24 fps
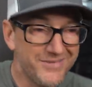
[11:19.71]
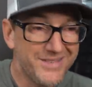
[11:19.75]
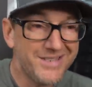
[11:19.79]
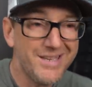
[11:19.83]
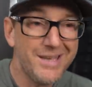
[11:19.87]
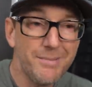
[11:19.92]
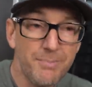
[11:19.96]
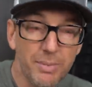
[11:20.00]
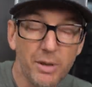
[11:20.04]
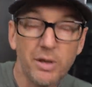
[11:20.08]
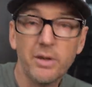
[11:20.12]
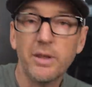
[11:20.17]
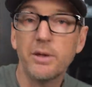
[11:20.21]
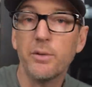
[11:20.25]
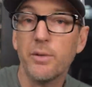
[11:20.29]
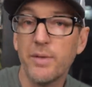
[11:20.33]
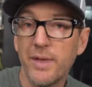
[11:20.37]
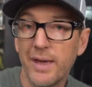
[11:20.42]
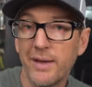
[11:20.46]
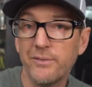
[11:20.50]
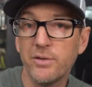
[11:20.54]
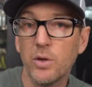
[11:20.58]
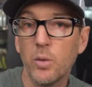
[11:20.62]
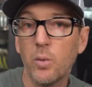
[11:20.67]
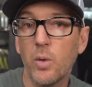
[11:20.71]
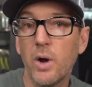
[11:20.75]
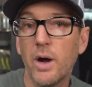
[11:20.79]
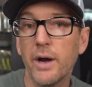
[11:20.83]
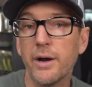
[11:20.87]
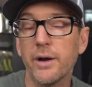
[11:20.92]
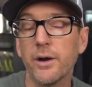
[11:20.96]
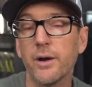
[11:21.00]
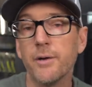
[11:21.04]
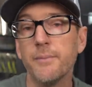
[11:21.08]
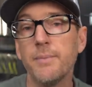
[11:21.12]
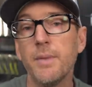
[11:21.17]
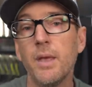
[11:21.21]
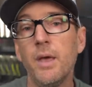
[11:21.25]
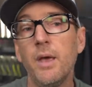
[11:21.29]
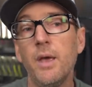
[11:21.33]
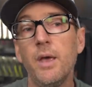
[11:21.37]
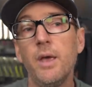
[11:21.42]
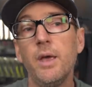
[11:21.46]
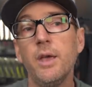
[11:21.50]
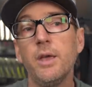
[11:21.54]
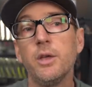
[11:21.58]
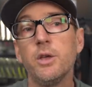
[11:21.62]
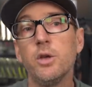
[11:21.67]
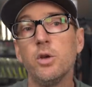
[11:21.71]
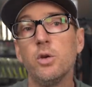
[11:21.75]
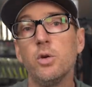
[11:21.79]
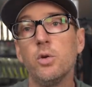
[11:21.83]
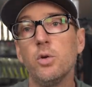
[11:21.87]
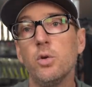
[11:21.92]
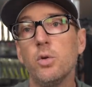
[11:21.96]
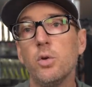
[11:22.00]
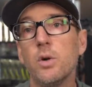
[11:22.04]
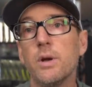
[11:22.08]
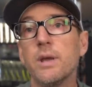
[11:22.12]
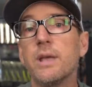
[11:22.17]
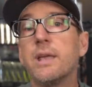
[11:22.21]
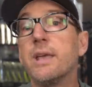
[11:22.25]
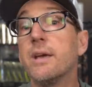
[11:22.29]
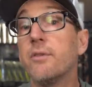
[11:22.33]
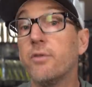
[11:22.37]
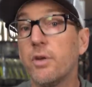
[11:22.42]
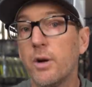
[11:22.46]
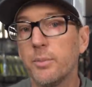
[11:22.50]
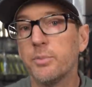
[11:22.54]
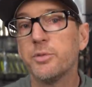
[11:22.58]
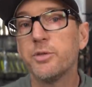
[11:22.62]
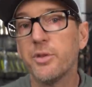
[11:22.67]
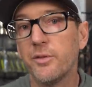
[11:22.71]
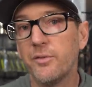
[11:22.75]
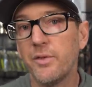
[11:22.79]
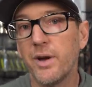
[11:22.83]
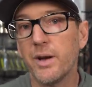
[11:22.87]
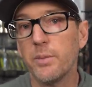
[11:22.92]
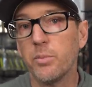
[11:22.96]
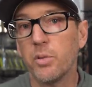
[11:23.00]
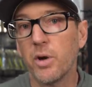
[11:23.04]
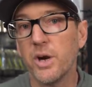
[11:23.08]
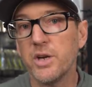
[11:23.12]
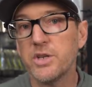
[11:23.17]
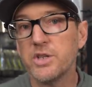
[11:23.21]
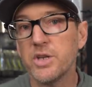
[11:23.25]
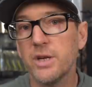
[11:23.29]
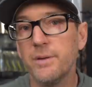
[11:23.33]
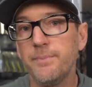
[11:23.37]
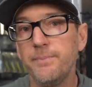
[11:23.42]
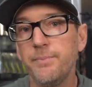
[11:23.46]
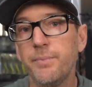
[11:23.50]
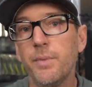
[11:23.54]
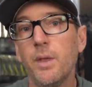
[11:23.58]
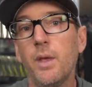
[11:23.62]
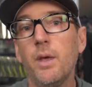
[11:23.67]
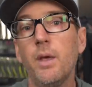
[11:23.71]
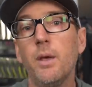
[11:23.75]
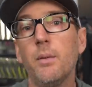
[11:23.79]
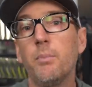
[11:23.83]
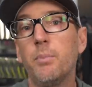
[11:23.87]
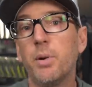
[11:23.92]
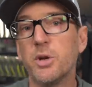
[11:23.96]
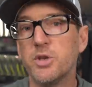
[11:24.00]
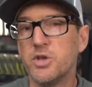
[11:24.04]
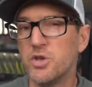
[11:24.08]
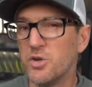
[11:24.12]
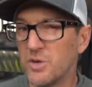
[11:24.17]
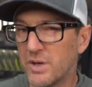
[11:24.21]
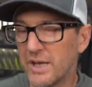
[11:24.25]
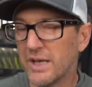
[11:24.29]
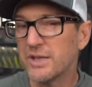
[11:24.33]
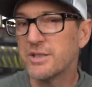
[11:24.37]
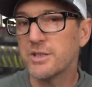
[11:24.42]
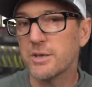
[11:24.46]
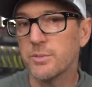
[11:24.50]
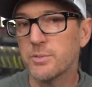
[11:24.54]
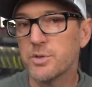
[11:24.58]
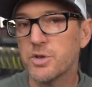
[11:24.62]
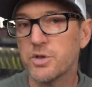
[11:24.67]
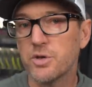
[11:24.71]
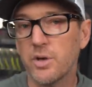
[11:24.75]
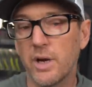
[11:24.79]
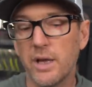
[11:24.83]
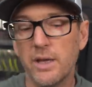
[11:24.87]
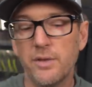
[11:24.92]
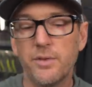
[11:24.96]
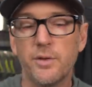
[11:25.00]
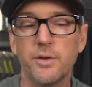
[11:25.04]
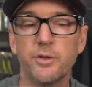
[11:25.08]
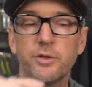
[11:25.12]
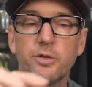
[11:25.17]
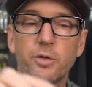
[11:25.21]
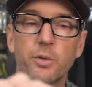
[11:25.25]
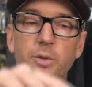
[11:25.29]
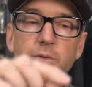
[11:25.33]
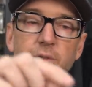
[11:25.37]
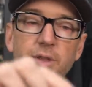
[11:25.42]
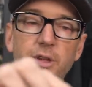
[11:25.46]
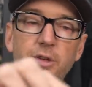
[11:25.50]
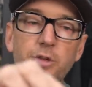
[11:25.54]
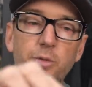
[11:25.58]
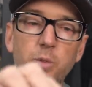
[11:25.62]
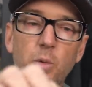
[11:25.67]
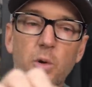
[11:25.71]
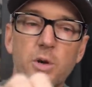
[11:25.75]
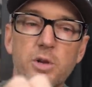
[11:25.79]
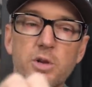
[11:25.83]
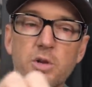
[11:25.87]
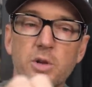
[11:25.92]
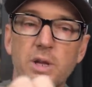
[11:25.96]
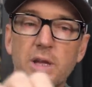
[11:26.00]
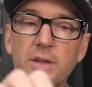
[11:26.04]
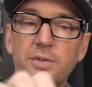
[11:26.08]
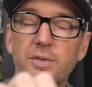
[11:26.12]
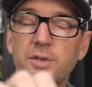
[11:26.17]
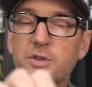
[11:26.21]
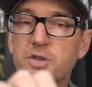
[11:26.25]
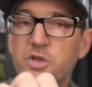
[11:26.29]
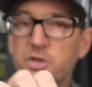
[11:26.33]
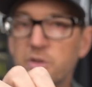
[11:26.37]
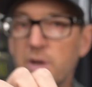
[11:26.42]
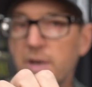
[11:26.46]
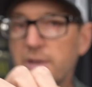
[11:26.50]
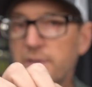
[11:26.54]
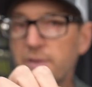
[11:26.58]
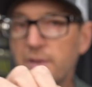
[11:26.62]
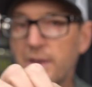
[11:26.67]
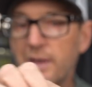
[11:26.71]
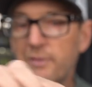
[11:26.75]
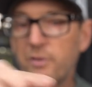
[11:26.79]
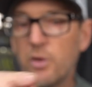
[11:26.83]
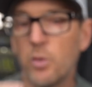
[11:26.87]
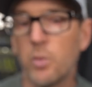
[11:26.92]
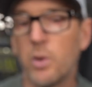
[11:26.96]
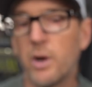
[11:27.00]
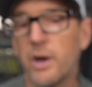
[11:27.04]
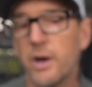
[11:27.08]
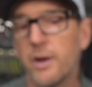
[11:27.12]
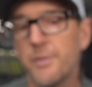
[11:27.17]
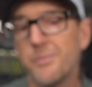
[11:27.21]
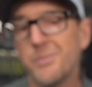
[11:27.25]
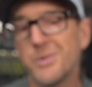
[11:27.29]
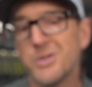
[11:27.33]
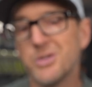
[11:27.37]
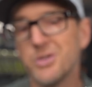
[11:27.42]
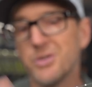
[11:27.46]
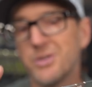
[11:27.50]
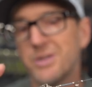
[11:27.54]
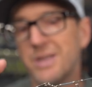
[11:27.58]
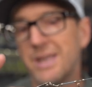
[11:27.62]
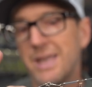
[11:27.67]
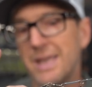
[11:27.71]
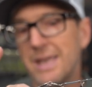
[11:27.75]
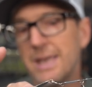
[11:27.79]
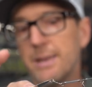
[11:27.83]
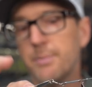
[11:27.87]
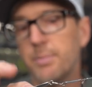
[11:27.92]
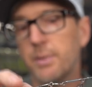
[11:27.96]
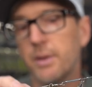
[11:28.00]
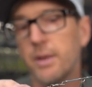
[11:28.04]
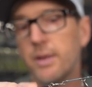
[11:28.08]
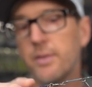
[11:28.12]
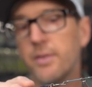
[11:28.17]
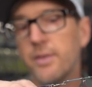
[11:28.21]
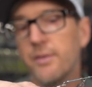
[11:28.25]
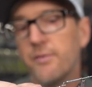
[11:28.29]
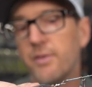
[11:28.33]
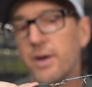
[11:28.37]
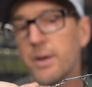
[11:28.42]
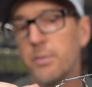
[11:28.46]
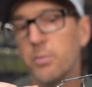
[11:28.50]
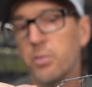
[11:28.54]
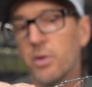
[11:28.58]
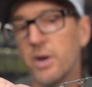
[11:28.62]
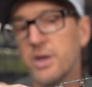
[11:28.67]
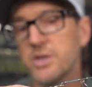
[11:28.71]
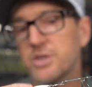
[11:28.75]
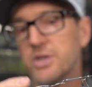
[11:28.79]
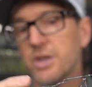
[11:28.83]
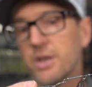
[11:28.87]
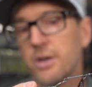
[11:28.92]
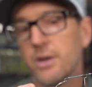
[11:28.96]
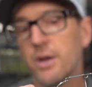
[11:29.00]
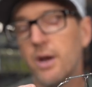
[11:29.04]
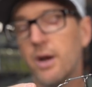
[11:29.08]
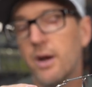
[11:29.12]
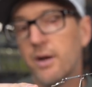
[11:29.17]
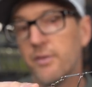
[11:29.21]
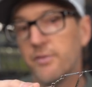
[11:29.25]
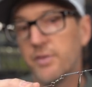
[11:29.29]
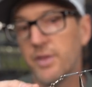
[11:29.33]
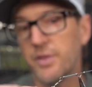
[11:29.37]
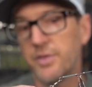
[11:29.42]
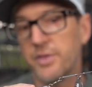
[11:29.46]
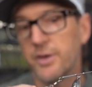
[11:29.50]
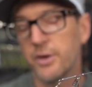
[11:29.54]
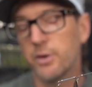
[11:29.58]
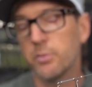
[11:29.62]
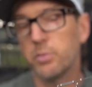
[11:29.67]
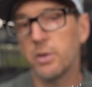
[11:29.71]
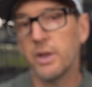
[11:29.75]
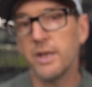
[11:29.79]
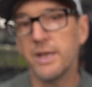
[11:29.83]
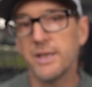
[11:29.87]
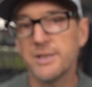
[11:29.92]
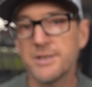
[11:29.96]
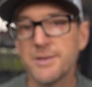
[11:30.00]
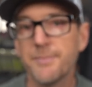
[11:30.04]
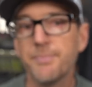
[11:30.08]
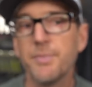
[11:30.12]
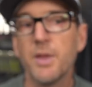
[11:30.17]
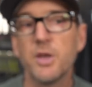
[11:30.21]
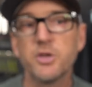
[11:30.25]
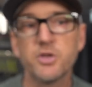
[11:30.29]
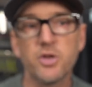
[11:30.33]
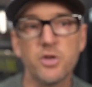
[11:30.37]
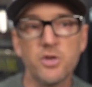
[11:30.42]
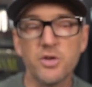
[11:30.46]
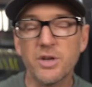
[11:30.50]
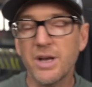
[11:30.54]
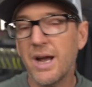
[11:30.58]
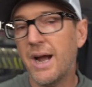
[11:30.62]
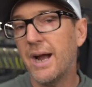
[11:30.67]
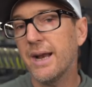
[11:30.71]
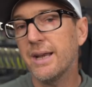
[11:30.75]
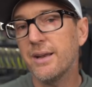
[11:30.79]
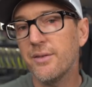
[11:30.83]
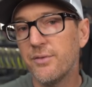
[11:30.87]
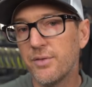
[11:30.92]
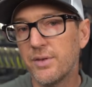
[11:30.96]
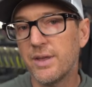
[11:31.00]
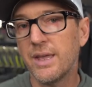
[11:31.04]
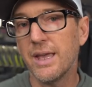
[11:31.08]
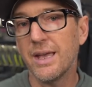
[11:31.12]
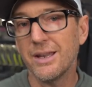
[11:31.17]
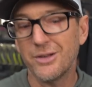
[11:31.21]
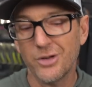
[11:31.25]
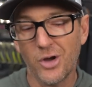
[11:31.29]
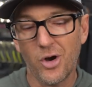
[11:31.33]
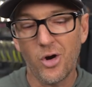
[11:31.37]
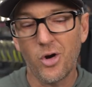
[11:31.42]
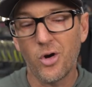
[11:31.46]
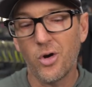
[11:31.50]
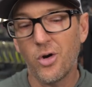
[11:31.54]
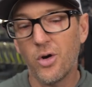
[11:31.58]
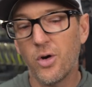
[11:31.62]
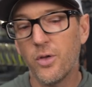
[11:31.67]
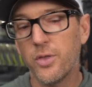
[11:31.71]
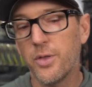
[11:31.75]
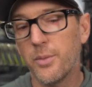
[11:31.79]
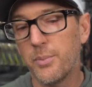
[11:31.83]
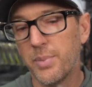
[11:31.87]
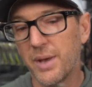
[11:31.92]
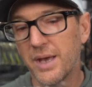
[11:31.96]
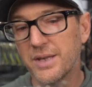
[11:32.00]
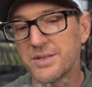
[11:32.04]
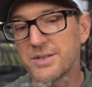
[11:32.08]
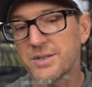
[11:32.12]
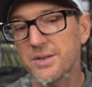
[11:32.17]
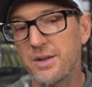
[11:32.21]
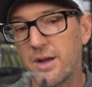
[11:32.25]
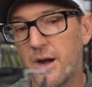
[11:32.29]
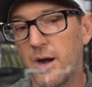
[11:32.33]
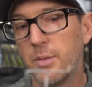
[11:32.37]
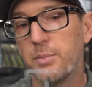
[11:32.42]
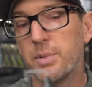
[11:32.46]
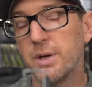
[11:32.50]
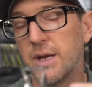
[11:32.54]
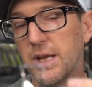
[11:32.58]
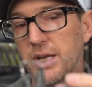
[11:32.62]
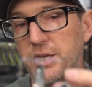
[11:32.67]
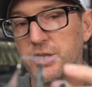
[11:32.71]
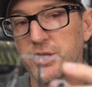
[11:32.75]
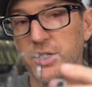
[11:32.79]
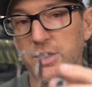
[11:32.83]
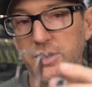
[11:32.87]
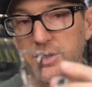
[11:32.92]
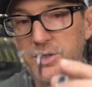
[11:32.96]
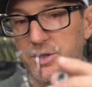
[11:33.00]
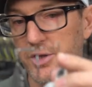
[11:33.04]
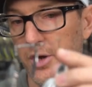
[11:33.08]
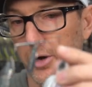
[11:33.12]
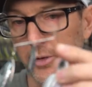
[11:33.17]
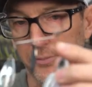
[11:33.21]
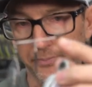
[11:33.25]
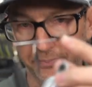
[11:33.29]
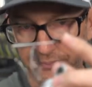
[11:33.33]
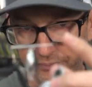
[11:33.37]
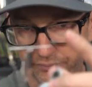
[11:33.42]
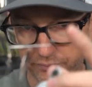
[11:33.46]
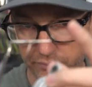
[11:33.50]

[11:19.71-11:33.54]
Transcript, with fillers: typically with heavy wire, you give up some vibration but you get some strength. So with this one, you get the strength of the heavy wire, but you keep the vibration of the thinner blades. So you kind of get all the best combinations. So